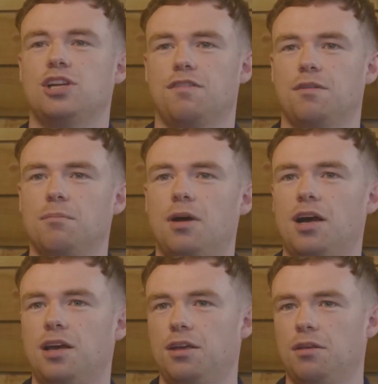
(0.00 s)
I think
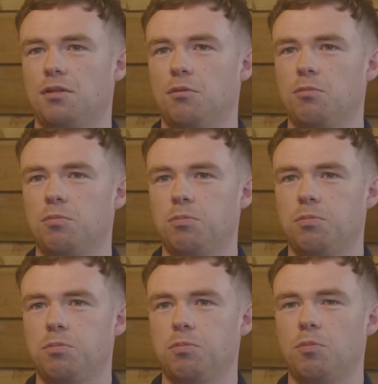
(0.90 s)
the
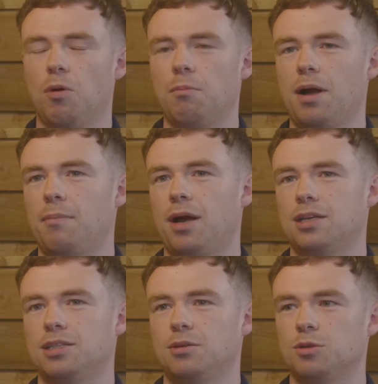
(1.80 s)
one my
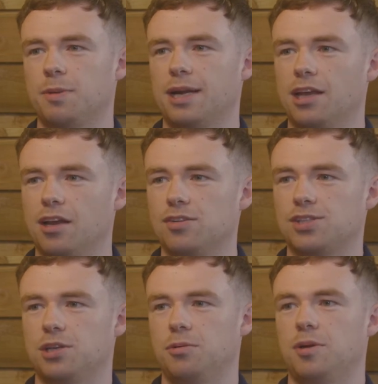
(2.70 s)
mind automatically goes
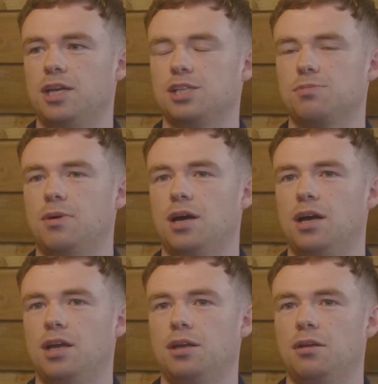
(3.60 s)
to is
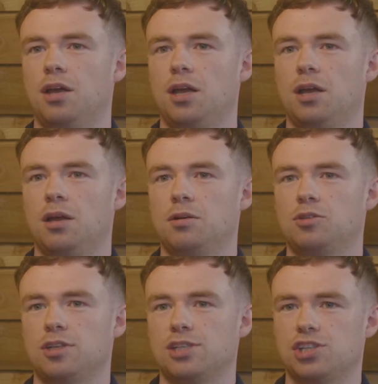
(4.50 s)
my
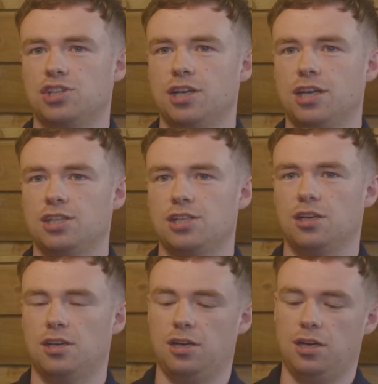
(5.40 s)
transition
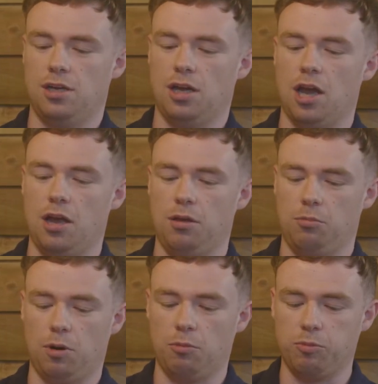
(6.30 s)
into
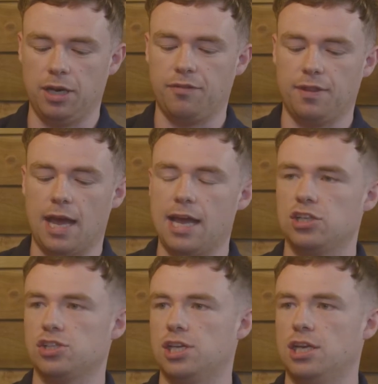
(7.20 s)
leaving that
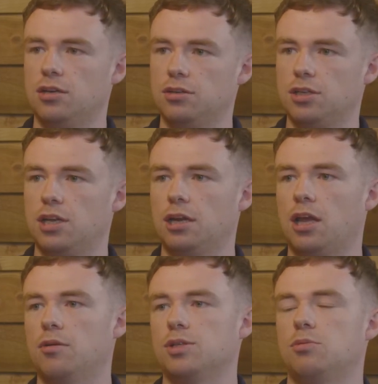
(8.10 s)
agency in London and
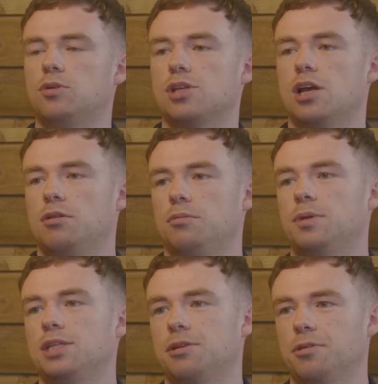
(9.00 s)
going towards a home
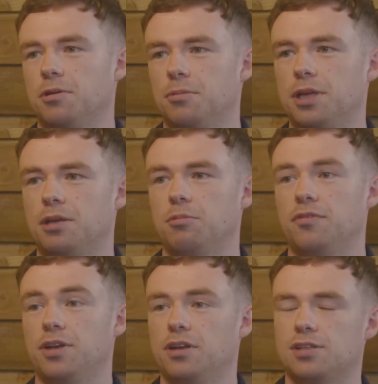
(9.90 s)
interior company
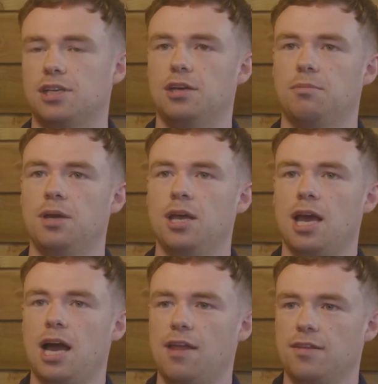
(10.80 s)
within Nottingham.
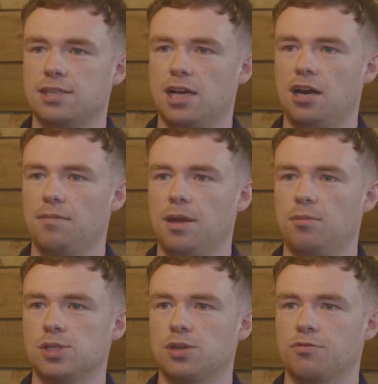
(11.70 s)
At the time, they
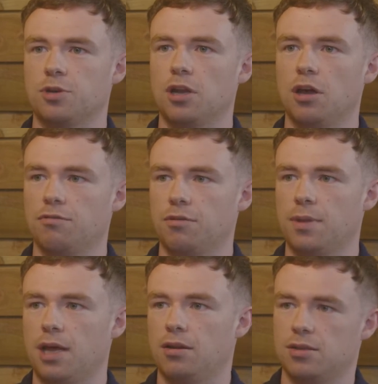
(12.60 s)
were suffering a lot from
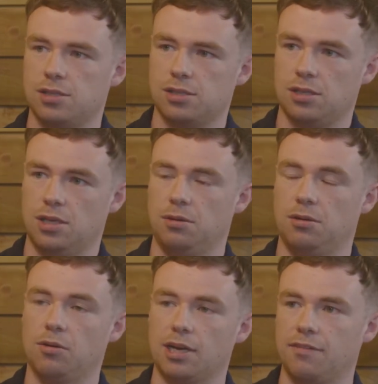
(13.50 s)
their loss in
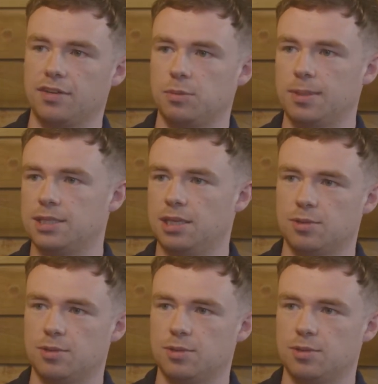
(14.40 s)
organic visibility.